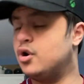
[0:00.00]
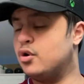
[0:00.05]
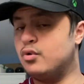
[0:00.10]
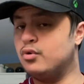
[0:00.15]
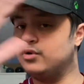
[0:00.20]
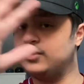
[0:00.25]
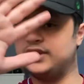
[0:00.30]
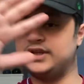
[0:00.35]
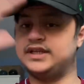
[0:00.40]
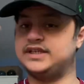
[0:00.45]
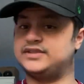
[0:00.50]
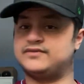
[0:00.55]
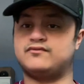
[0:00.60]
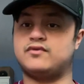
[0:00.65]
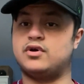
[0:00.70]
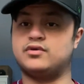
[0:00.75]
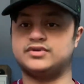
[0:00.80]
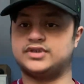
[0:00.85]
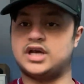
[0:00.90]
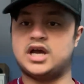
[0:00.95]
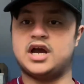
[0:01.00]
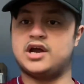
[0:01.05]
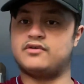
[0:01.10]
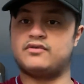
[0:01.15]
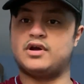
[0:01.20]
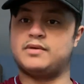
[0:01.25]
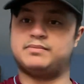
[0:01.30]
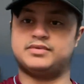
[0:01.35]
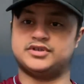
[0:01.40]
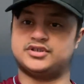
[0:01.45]
All of these roles higher
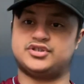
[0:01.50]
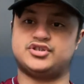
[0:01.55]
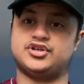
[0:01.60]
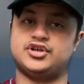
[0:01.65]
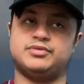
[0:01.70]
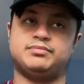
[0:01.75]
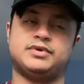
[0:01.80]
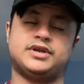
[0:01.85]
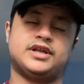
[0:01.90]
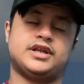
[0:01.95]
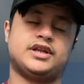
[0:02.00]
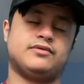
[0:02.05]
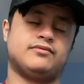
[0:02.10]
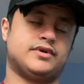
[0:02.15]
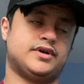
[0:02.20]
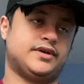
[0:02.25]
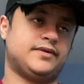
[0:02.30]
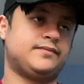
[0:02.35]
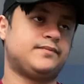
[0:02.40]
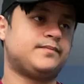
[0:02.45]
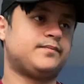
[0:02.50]
up are stupid anyway.